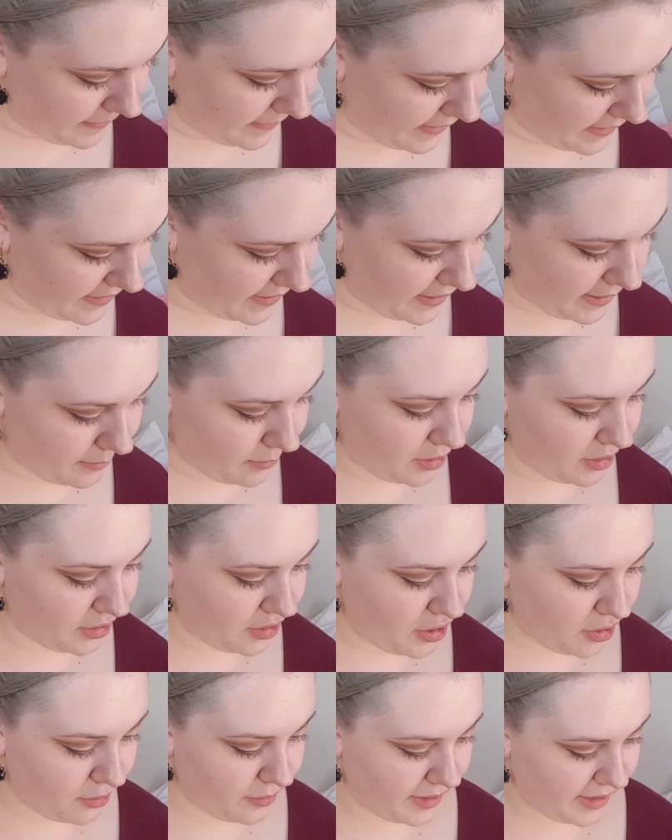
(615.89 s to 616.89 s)
I think I'm going
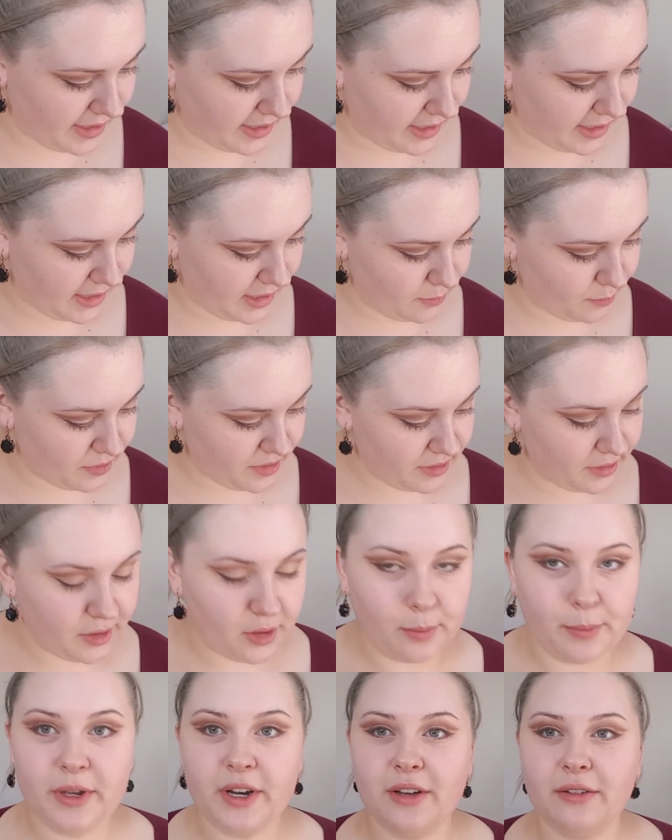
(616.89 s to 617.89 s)
to go in with a
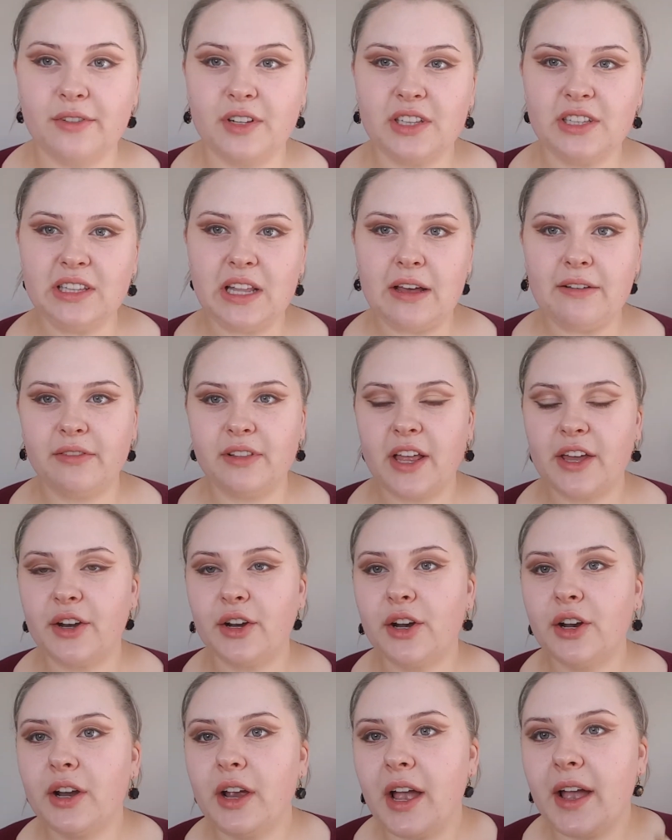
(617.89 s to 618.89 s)
little bit of Love
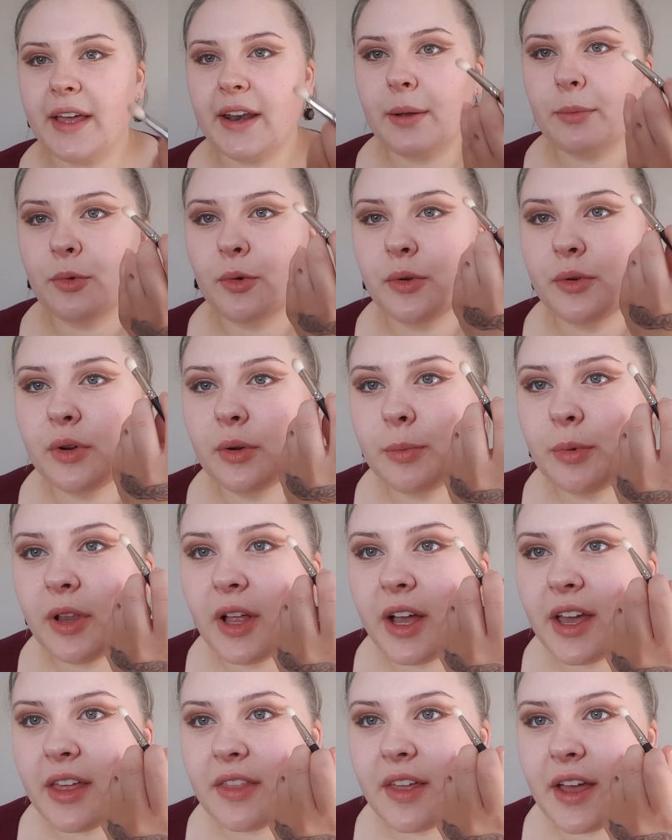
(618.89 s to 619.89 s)
Letter, and I'm going to
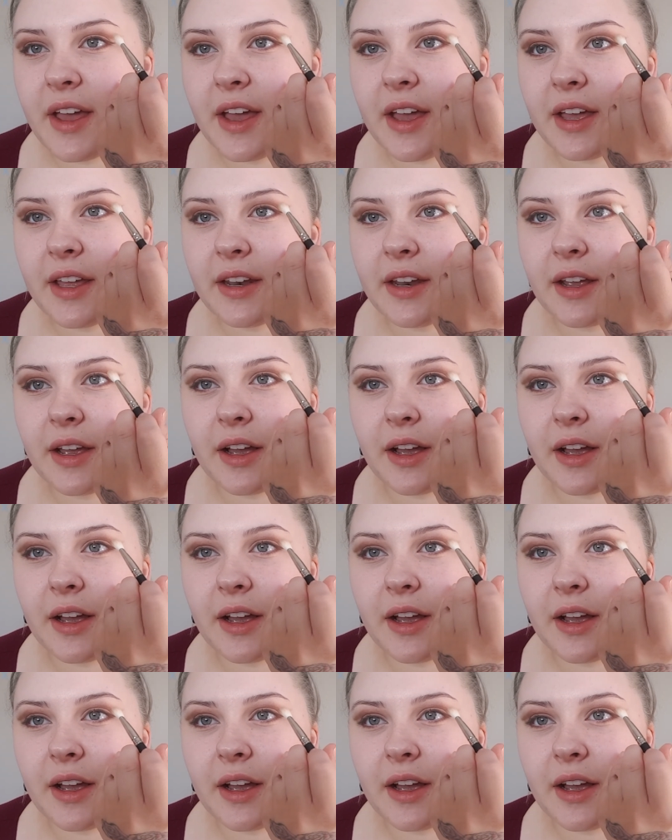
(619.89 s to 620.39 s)
apply that,